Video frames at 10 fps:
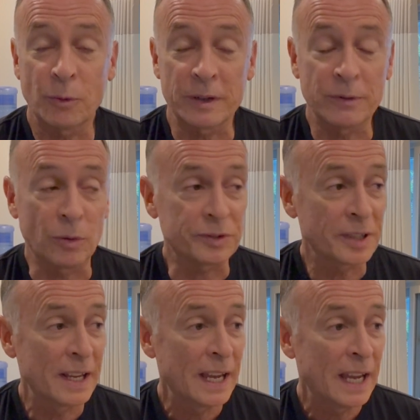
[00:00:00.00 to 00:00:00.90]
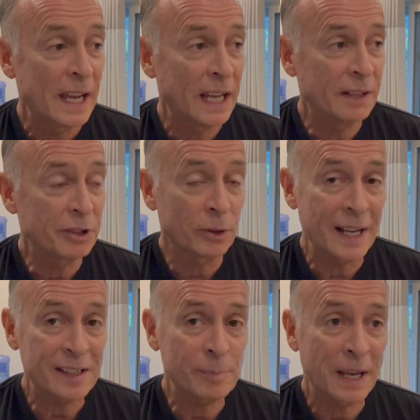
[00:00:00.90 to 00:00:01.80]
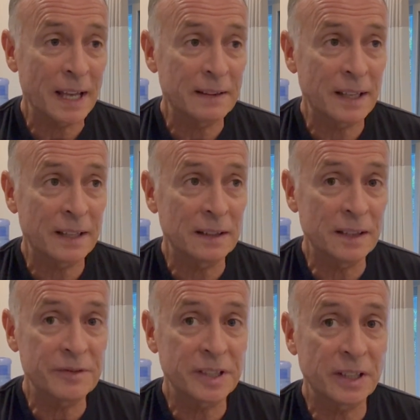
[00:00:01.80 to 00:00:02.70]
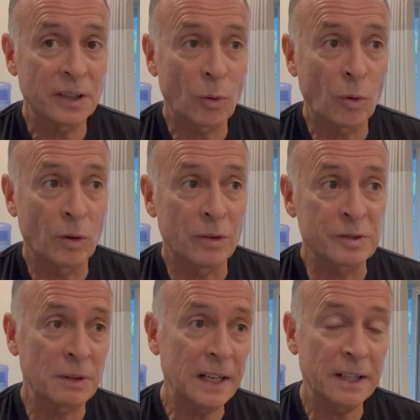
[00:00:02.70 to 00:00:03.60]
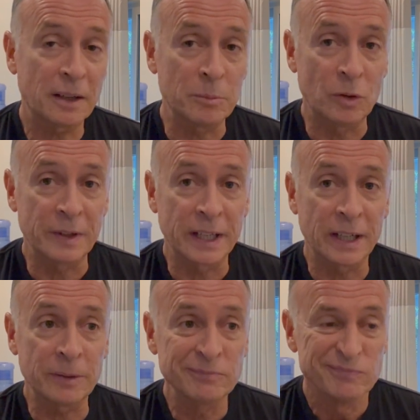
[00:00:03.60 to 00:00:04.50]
volts, and if you're an expat that lives here or is planning on moving here,